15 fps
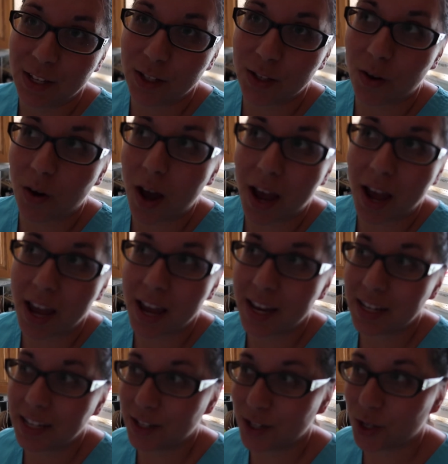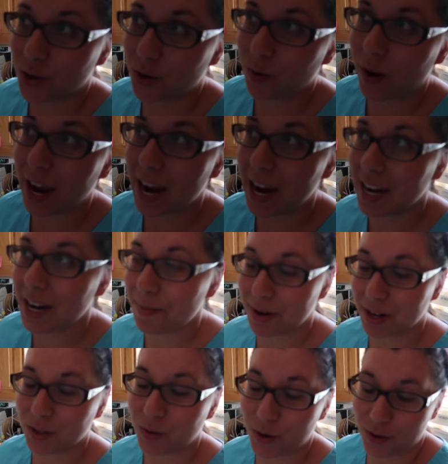so I didn't do 80
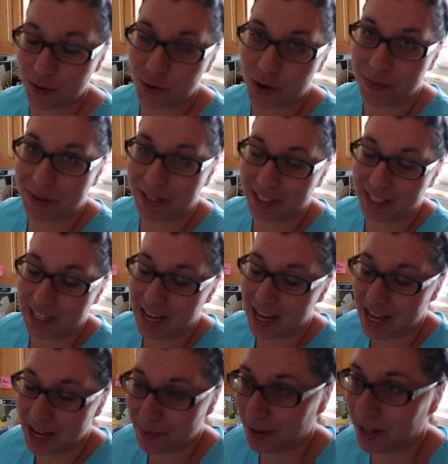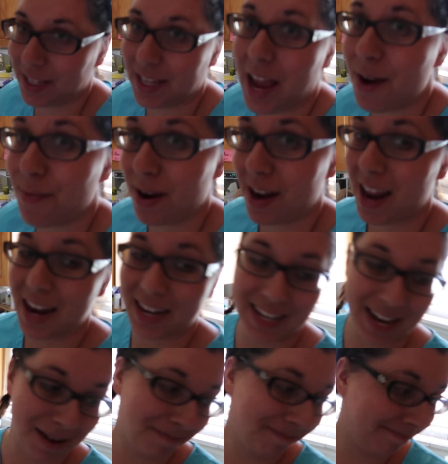minutes worth of treatments because I ran out of
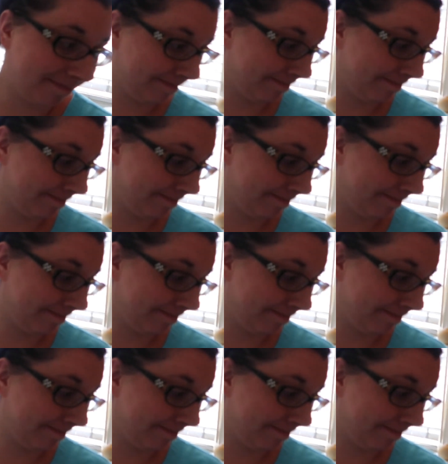time.